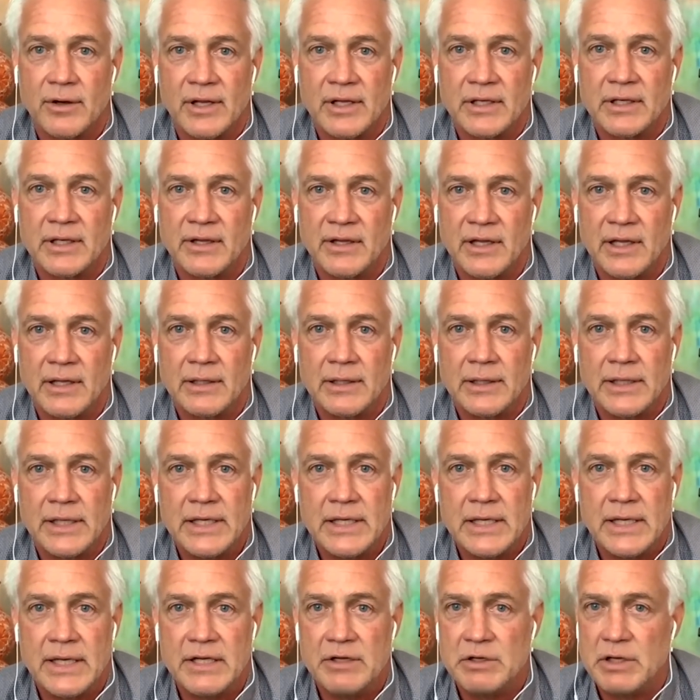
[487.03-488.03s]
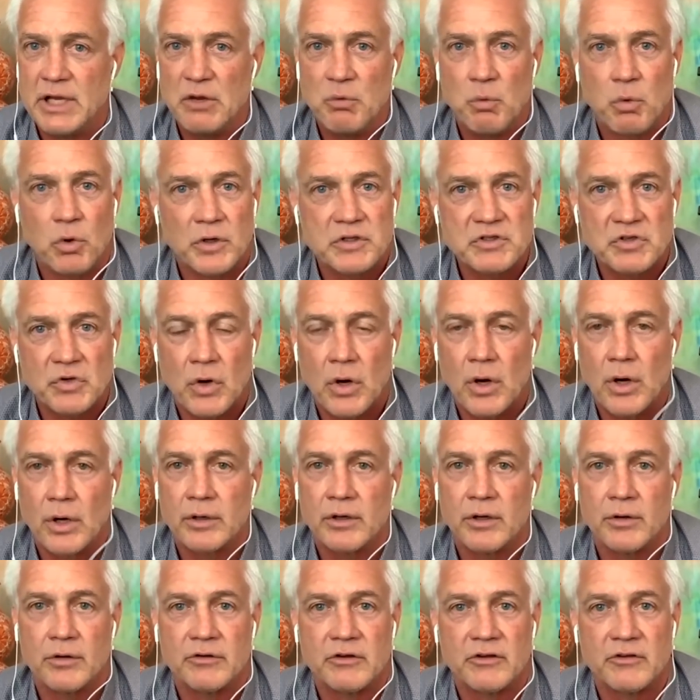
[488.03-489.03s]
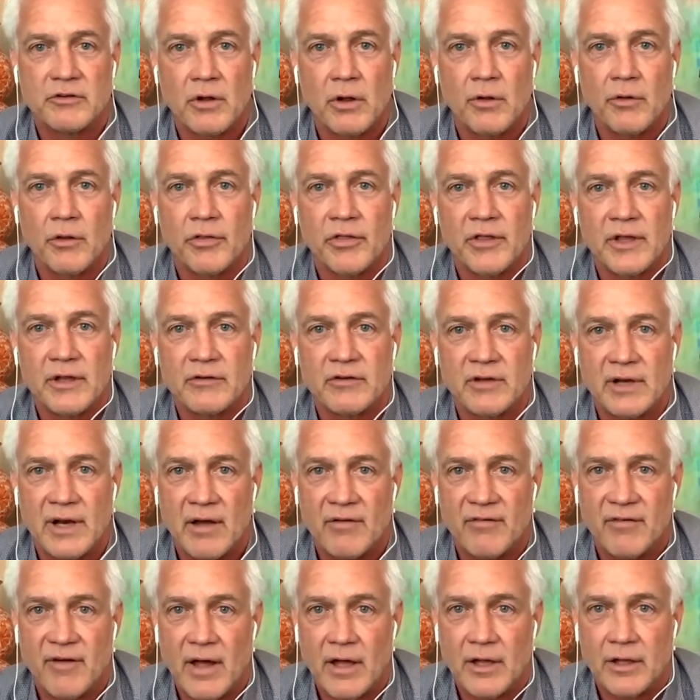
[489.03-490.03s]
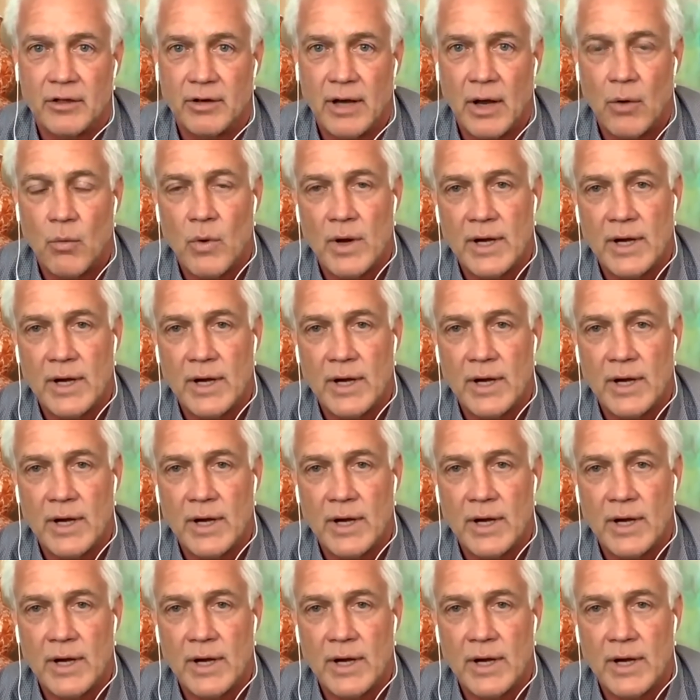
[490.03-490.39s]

You know, it, it, he he works hard. You know, just all the things that I valued.